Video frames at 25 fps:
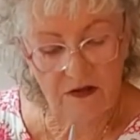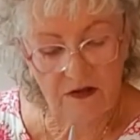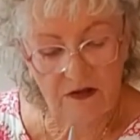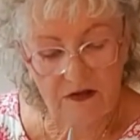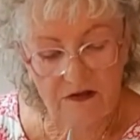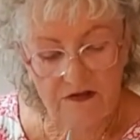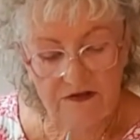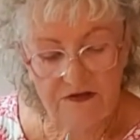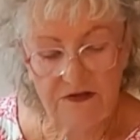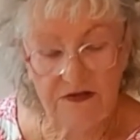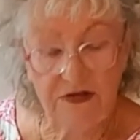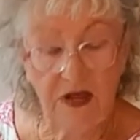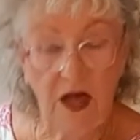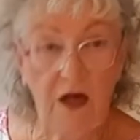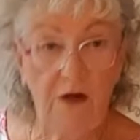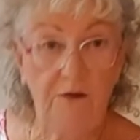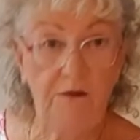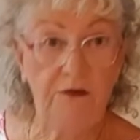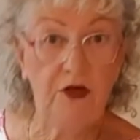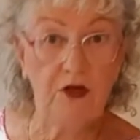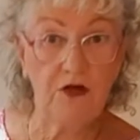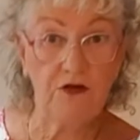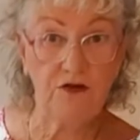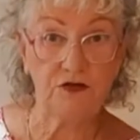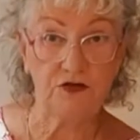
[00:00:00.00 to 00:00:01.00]
So now I'm
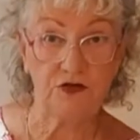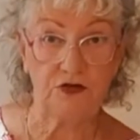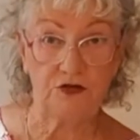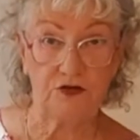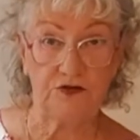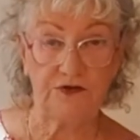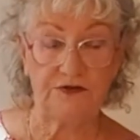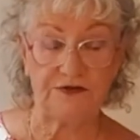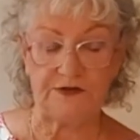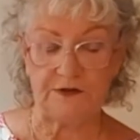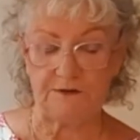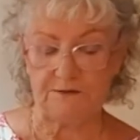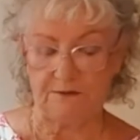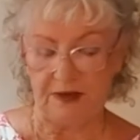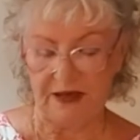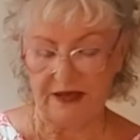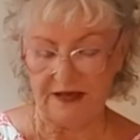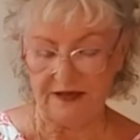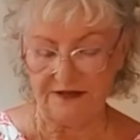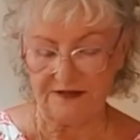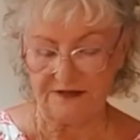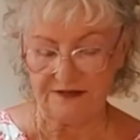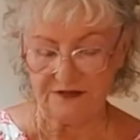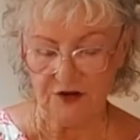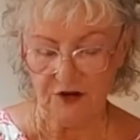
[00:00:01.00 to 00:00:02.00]
going to use the
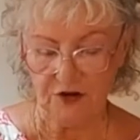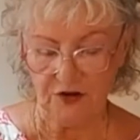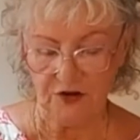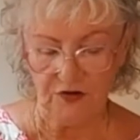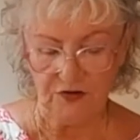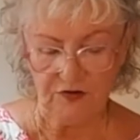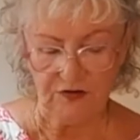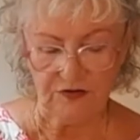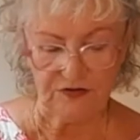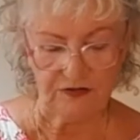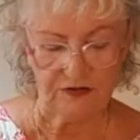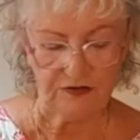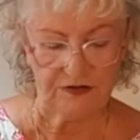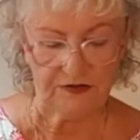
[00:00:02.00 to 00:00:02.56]
base note.